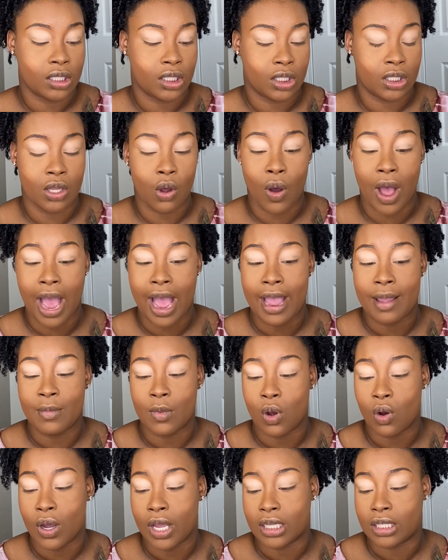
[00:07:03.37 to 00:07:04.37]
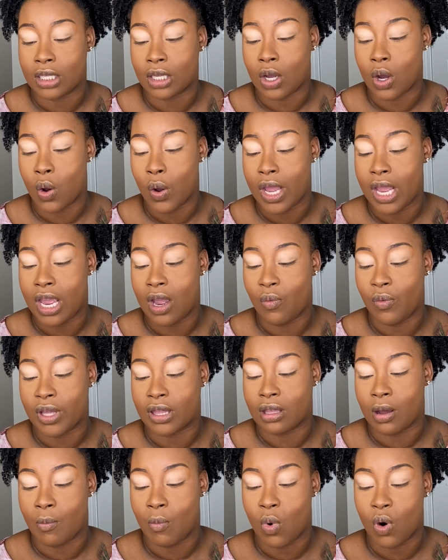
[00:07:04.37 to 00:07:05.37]
So I'm going to go in with
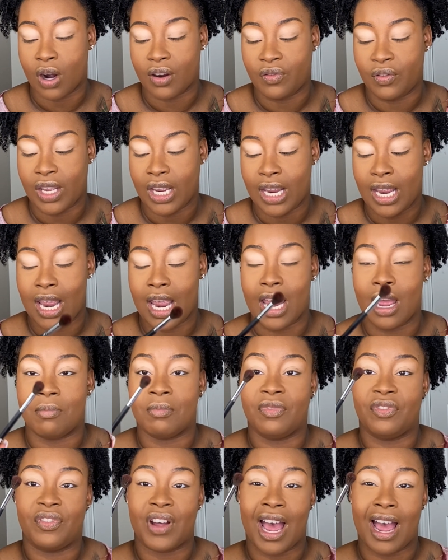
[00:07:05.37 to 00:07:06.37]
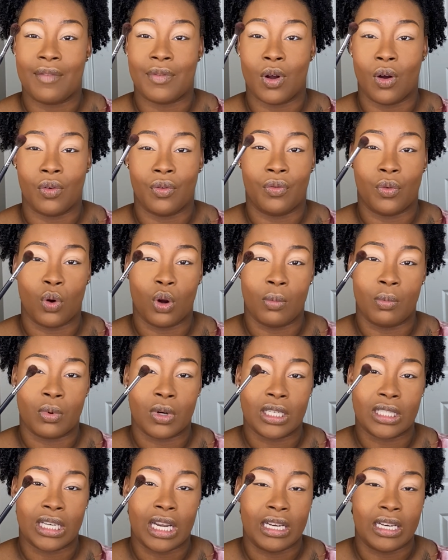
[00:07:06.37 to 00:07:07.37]
a Morphe M504
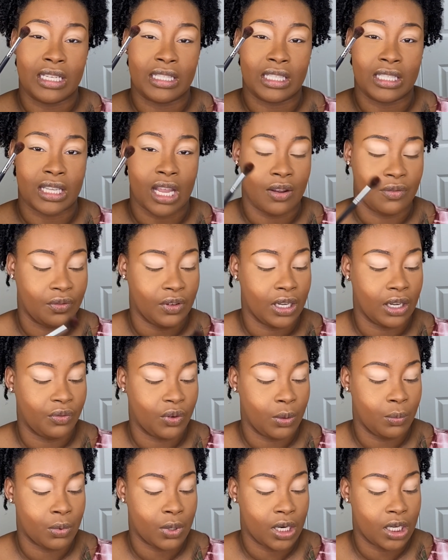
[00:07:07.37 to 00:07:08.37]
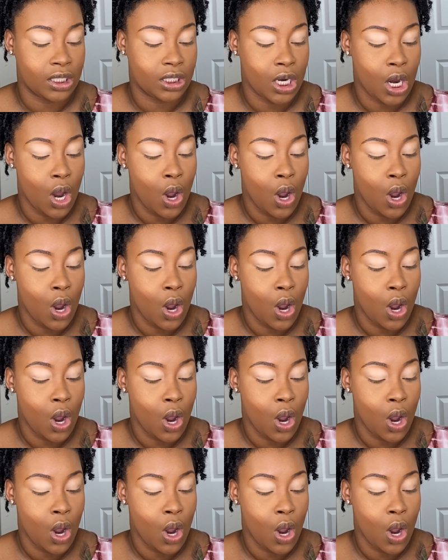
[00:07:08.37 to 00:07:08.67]
brush, and this is a fluffy brush.